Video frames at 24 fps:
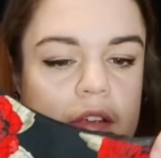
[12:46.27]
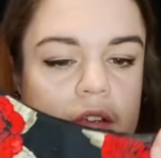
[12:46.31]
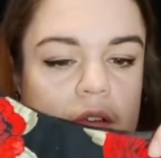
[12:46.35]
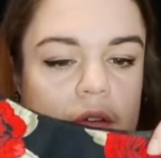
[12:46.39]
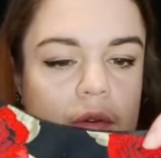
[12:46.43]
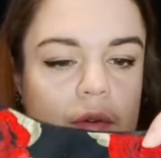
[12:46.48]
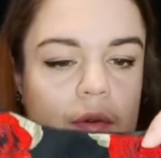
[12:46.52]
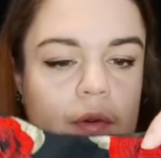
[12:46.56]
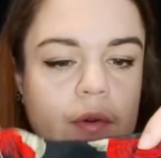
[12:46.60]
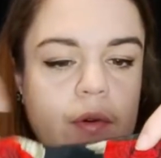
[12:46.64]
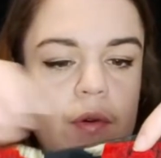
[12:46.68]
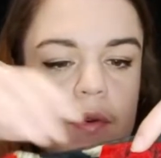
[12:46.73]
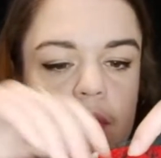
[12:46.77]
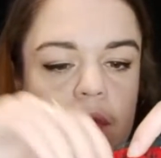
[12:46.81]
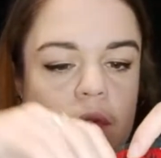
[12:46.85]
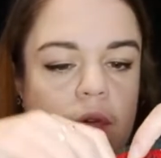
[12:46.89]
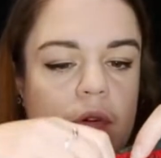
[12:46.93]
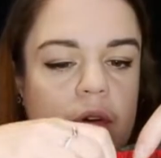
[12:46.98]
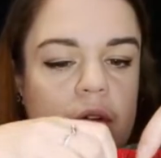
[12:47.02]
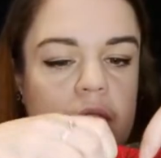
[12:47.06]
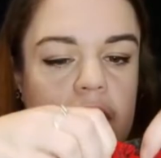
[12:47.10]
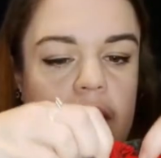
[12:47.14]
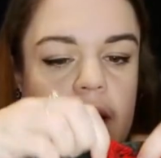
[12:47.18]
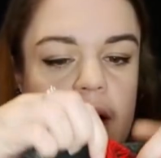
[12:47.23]

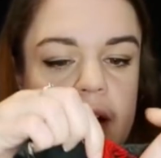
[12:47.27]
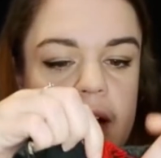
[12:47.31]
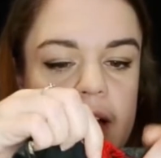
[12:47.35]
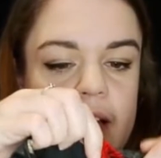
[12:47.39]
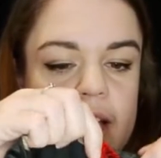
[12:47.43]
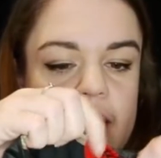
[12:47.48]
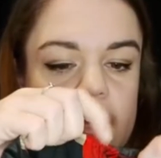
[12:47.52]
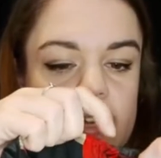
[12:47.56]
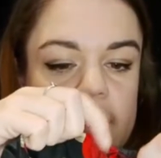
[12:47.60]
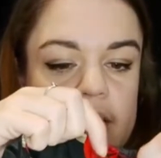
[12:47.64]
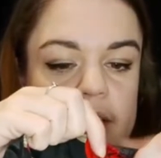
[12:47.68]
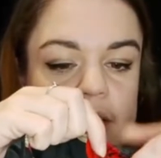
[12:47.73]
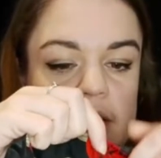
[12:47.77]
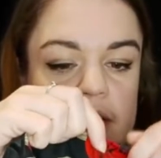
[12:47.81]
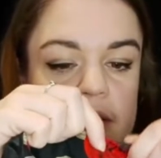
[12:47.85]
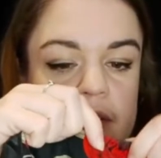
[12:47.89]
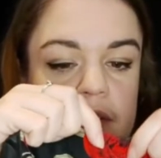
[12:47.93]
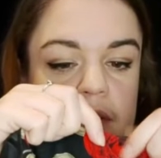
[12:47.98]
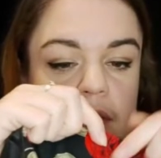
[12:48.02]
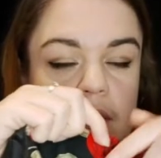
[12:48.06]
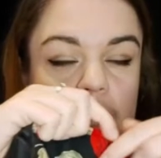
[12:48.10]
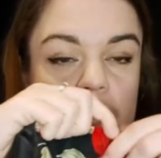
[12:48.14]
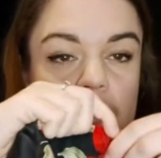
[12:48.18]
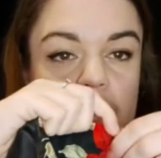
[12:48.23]
your lining
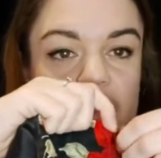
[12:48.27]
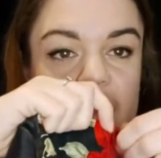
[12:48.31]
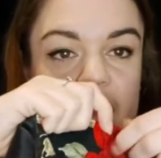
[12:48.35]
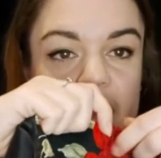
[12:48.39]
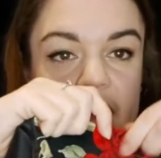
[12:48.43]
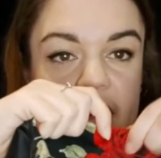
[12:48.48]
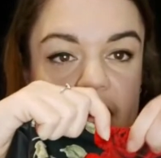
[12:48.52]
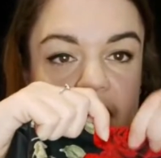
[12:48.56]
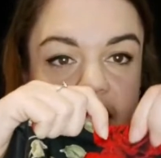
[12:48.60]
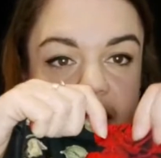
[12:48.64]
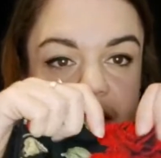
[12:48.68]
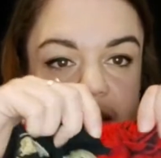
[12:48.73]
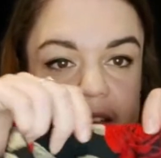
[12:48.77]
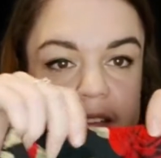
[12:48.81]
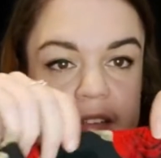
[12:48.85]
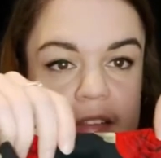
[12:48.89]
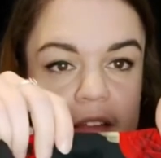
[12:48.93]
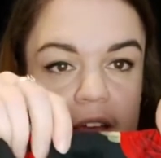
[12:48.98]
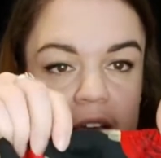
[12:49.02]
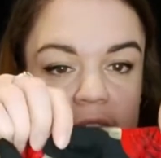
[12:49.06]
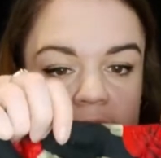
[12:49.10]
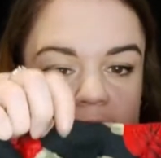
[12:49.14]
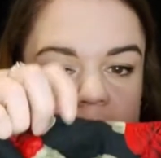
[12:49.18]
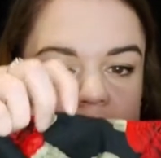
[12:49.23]
to the
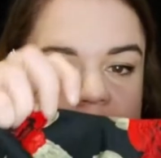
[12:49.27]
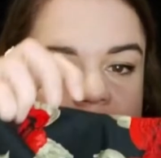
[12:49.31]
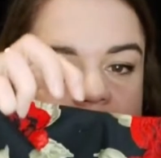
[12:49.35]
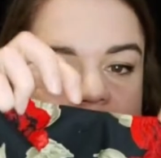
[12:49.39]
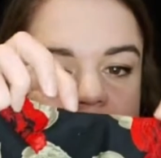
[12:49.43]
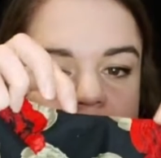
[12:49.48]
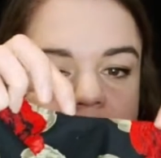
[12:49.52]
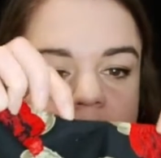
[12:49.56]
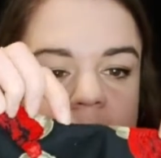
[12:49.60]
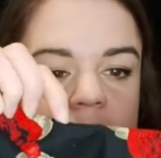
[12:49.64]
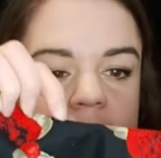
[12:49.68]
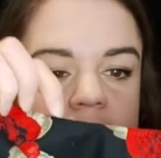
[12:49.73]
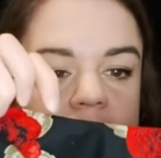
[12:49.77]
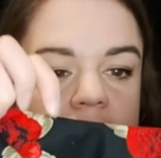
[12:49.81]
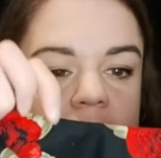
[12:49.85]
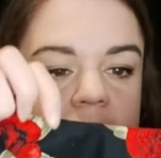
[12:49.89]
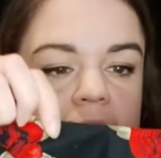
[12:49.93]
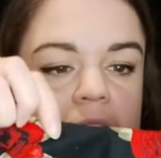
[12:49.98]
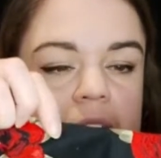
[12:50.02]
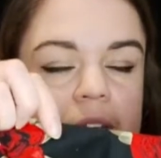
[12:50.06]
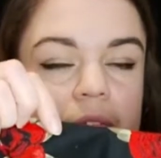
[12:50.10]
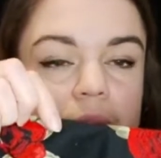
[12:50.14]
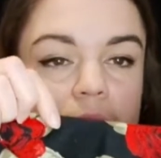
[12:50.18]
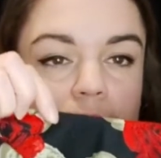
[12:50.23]
inside, and
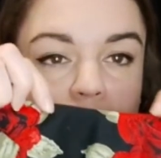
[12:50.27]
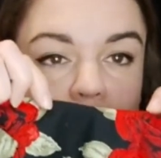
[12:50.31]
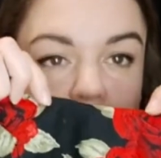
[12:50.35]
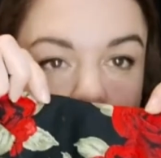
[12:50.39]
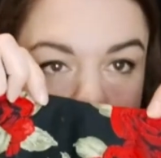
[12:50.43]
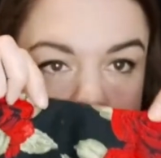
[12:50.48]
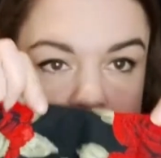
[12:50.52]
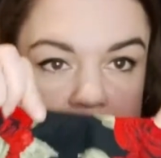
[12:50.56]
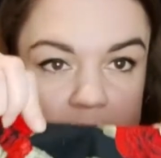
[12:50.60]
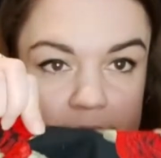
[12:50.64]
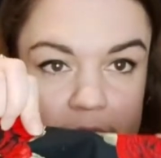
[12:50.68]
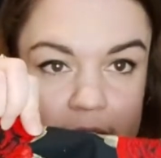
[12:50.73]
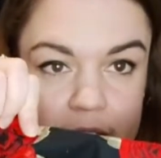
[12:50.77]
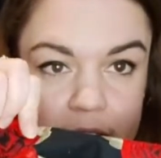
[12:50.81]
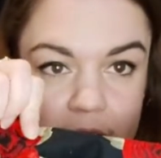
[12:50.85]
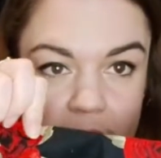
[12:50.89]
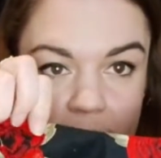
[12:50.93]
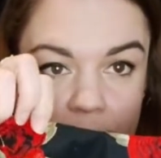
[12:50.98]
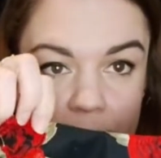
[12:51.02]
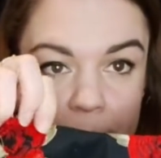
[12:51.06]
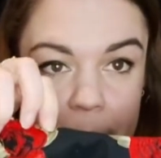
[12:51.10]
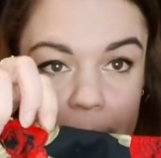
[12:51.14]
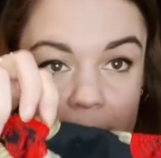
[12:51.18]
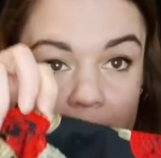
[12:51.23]
I haven't pressed it
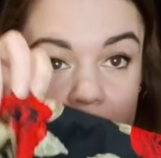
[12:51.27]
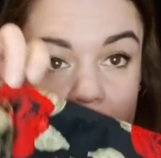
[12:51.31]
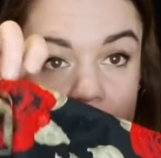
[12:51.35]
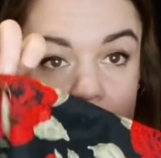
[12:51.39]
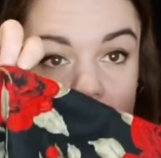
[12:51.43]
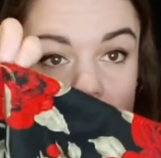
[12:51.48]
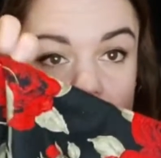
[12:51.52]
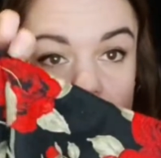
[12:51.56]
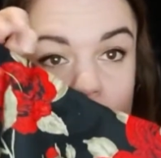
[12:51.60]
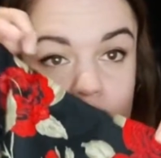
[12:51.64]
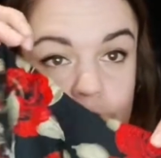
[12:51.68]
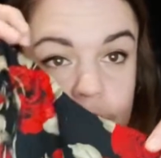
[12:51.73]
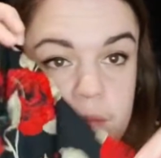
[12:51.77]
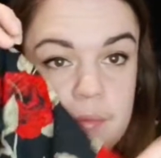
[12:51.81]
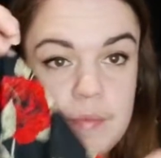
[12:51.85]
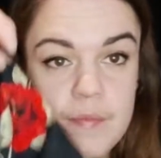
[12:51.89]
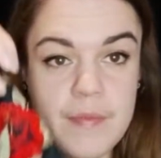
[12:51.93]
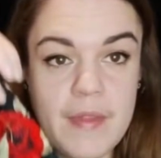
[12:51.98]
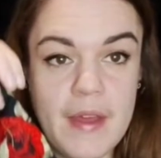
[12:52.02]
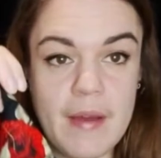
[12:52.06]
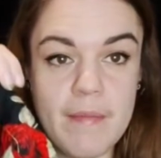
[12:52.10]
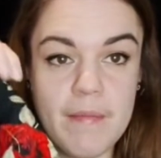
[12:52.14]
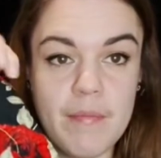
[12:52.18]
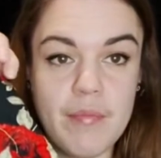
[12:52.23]
yet, but I will
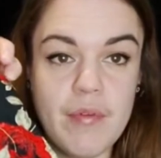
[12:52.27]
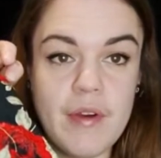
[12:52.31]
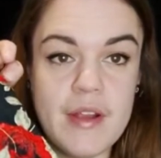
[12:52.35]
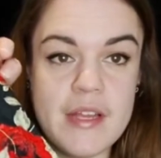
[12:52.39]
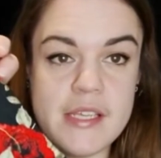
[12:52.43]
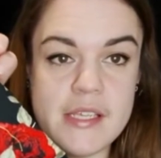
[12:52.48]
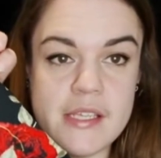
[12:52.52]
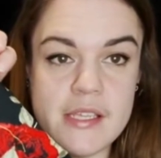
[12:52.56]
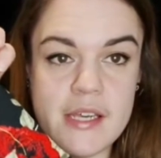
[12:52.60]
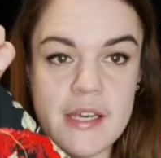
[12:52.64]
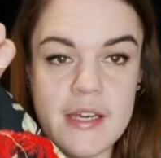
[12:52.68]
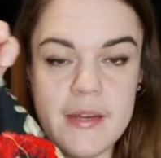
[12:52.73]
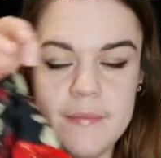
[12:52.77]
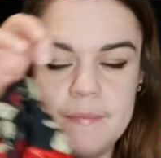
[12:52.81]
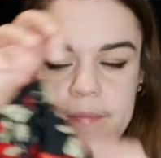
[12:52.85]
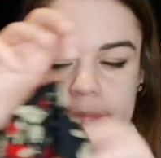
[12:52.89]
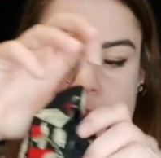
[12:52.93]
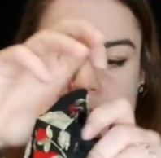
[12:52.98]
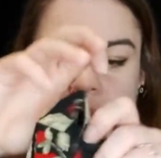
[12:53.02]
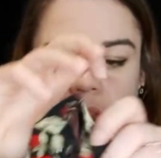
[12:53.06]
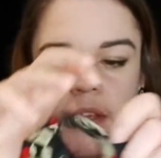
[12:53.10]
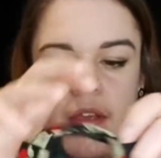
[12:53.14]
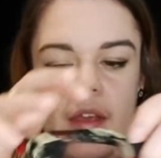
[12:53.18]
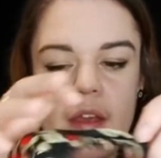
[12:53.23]
then press it.
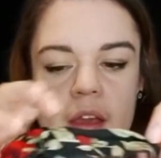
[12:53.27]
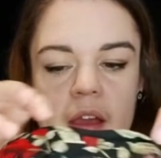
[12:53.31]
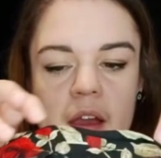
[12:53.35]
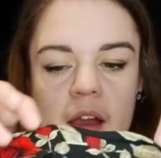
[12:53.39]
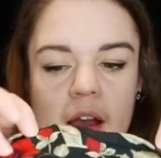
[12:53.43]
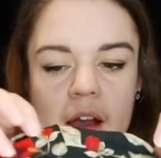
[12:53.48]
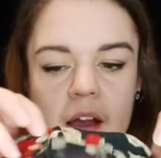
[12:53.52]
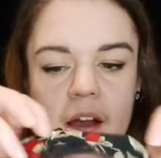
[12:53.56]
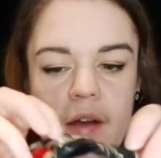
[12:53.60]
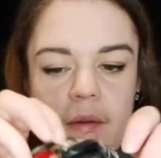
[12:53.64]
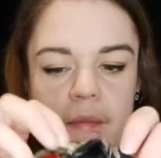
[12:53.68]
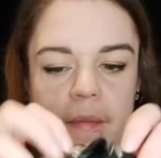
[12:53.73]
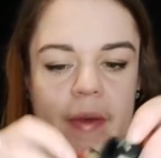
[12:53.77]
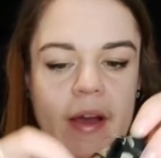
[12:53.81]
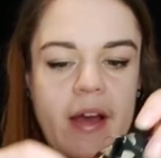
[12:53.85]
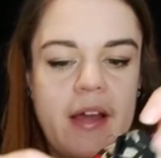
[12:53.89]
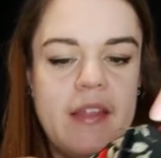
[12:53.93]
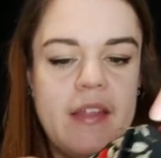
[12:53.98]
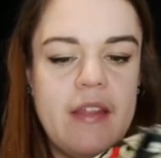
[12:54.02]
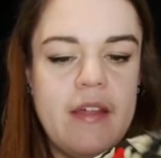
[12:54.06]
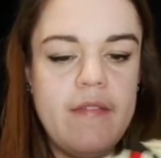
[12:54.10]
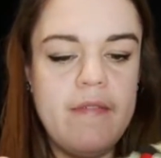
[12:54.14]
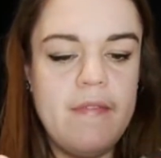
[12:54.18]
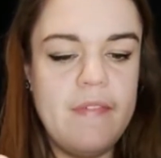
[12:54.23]

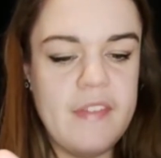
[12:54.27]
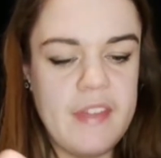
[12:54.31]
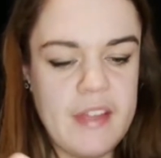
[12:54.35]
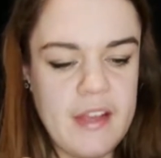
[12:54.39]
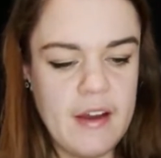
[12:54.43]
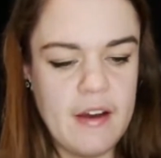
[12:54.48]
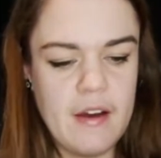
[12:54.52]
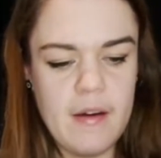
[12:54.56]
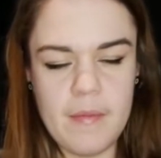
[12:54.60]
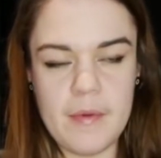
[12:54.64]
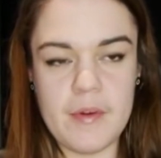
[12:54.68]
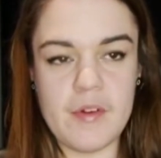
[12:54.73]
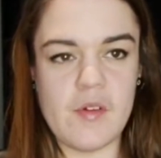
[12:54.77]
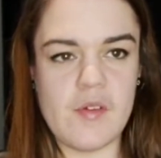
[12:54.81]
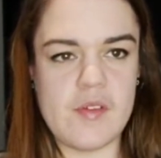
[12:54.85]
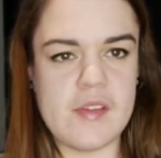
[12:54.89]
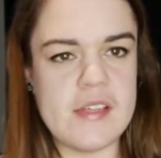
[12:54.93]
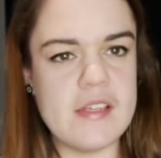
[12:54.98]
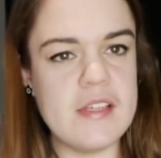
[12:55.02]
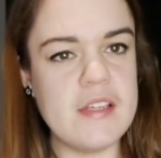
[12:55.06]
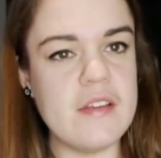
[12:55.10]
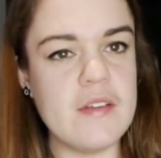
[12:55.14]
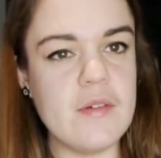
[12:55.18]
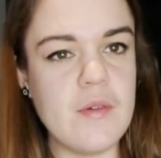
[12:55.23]
And then for the armholes,
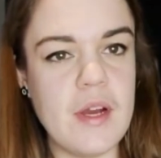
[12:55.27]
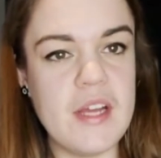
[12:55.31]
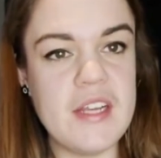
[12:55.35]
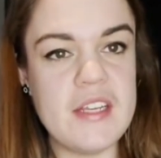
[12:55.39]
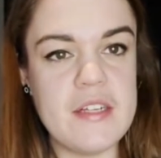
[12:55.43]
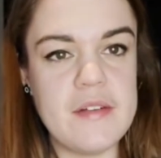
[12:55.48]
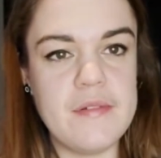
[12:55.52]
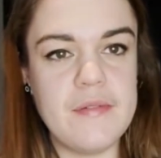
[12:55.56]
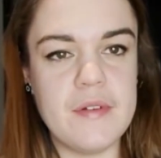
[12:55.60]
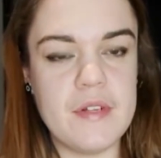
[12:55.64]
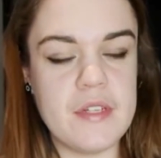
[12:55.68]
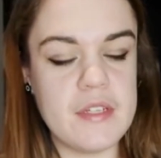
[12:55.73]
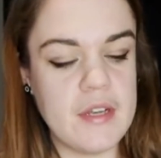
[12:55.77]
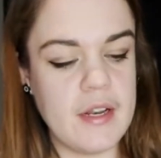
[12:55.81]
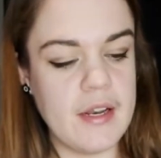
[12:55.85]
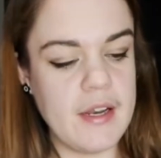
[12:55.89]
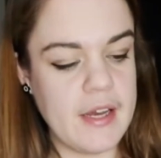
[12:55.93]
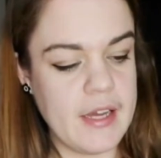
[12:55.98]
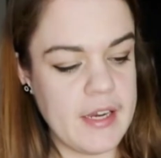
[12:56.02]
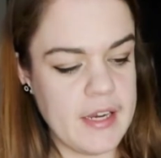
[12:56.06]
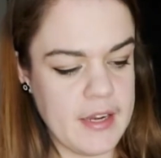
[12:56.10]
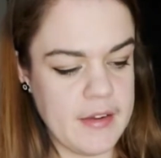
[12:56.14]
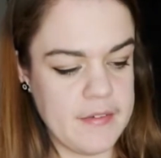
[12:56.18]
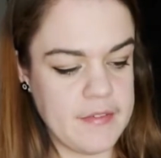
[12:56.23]
this is quite different to
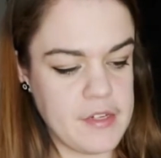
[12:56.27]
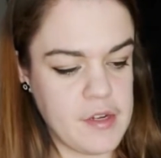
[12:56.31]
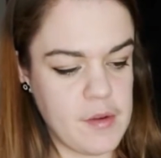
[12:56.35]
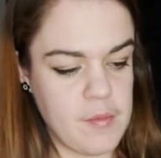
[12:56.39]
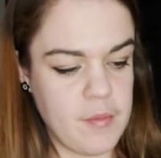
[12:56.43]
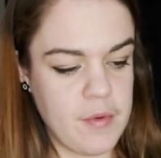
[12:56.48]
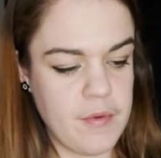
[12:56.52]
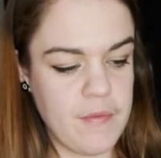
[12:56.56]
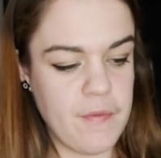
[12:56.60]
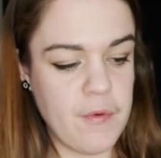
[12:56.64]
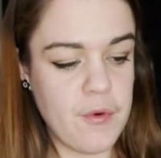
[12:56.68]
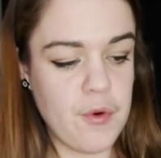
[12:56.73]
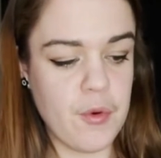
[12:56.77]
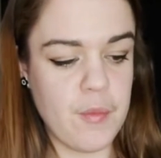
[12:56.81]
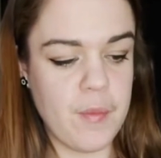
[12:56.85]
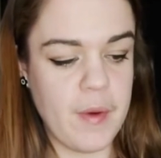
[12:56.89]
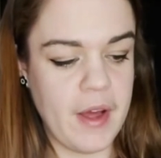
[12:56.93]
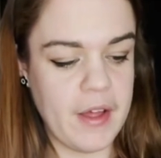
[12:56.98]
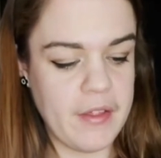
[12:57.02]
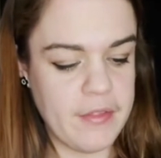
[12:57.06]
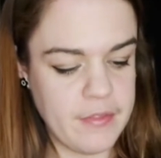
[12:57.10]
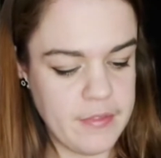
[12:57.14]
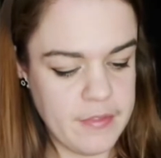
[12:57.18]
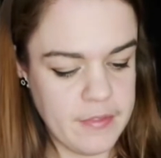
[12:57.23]
lining I've done before,
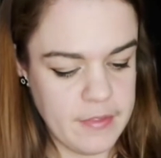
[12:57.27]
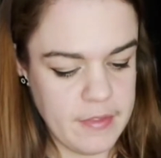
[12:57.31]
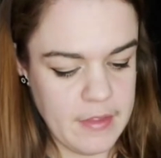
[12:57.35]
but